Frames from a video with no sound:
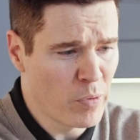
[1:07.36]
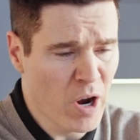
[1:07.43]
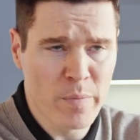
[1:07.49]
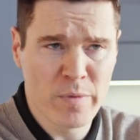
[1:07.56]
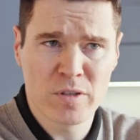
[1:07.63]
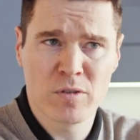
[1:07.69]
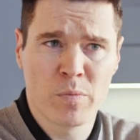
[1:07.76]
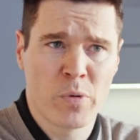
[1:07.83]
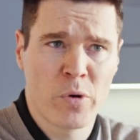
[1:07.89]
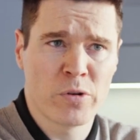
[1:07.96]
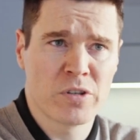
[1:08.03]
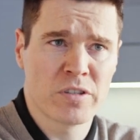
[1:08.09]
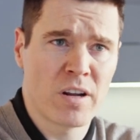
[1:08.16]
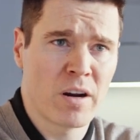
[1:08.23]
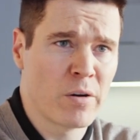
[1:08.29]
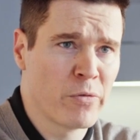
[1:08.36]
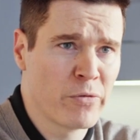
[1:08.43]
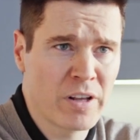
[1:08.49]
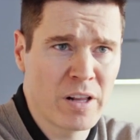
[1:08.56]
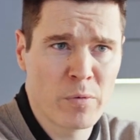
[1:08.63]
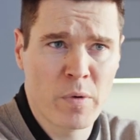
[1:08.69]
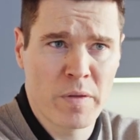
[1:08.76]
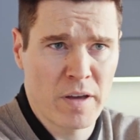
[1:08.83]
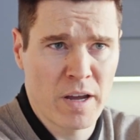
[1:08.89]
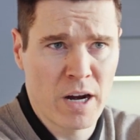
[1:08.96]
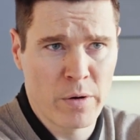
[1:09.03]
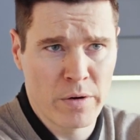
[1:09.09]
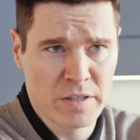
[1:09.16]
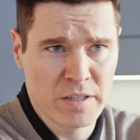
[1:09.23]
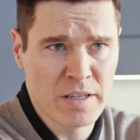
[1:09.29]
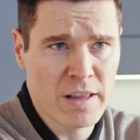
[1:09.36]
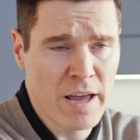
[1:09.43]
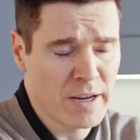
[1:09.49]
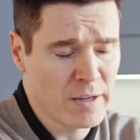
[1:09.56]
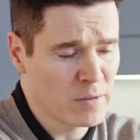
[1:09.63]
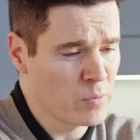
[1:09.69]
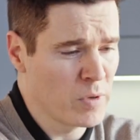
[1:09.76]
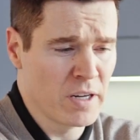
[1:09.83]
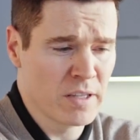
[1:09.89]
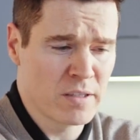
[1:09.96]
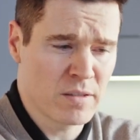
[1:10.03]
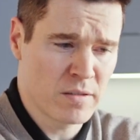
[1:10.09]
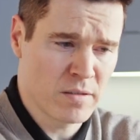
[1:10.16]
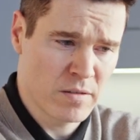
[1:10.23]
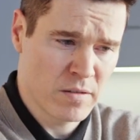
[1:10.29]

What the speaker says: promise to purchase that are filled with errors. He likes when it's